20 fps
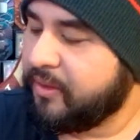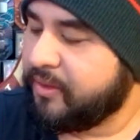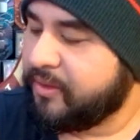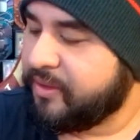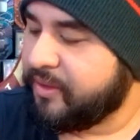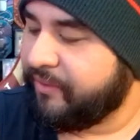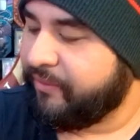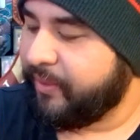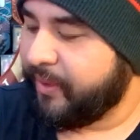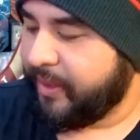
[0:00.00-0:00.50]

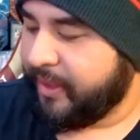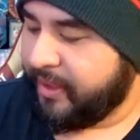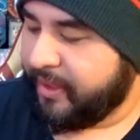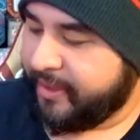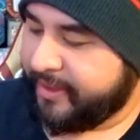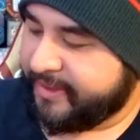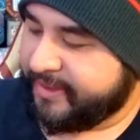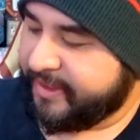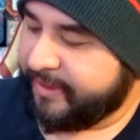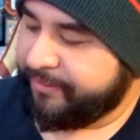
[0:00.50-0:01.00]
So if we can
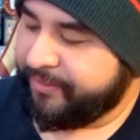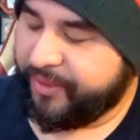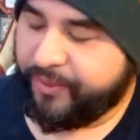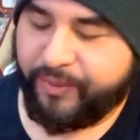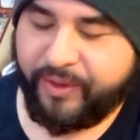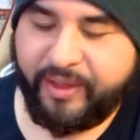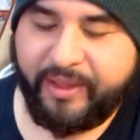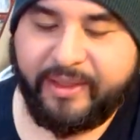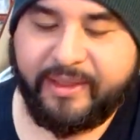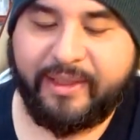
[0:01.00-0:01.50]
get something
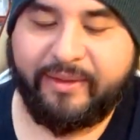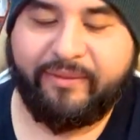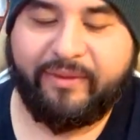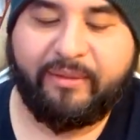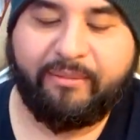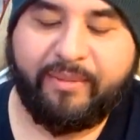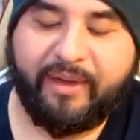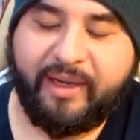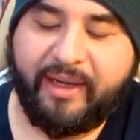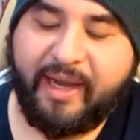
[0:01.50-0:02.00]
relatively
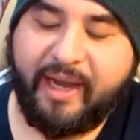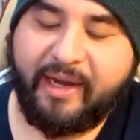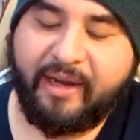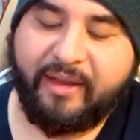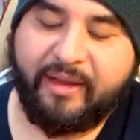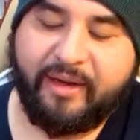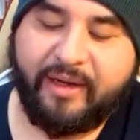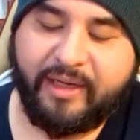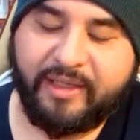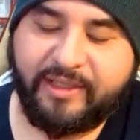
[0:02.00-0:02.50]
big out of
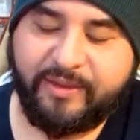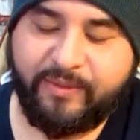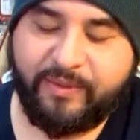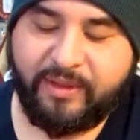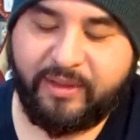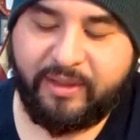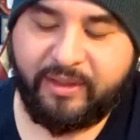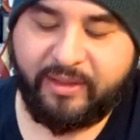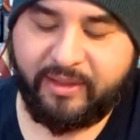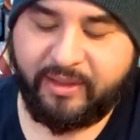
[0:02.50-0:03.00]
the next
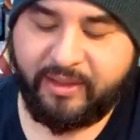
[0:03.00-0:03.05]
one,